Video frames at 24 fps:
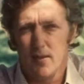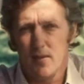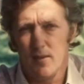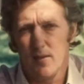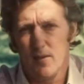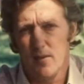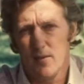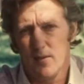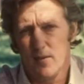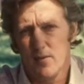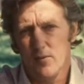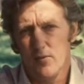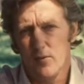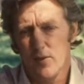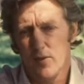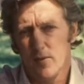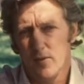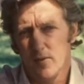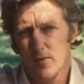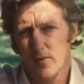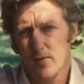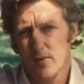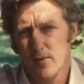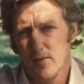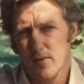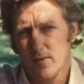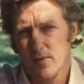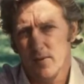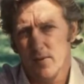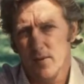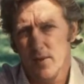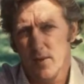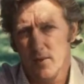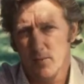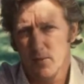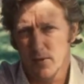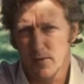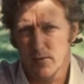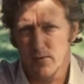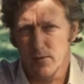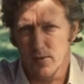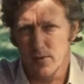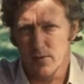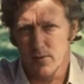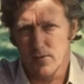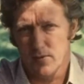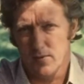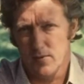Uh, so I believe
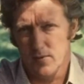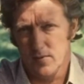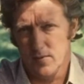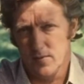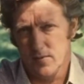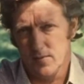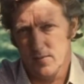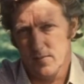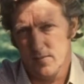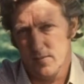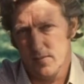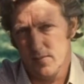that uh,